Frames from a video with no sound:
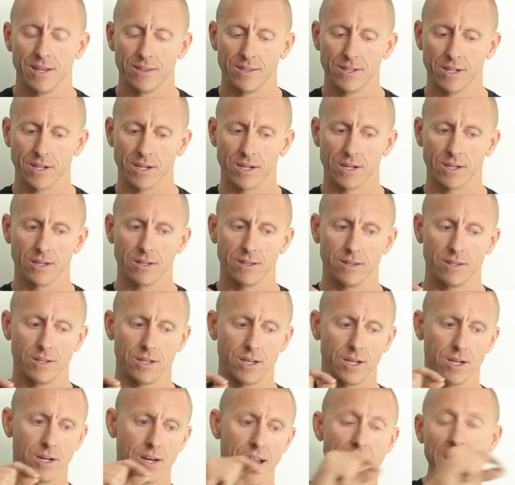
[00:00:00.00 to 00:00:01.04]
The,
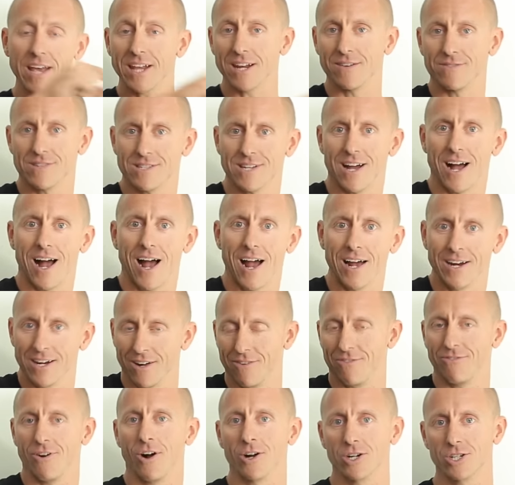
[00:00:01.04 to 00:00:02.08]
the negative side
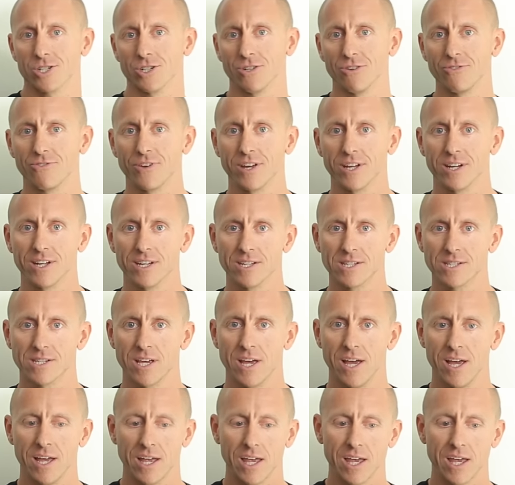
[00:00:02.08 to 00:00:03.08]
of functional fitness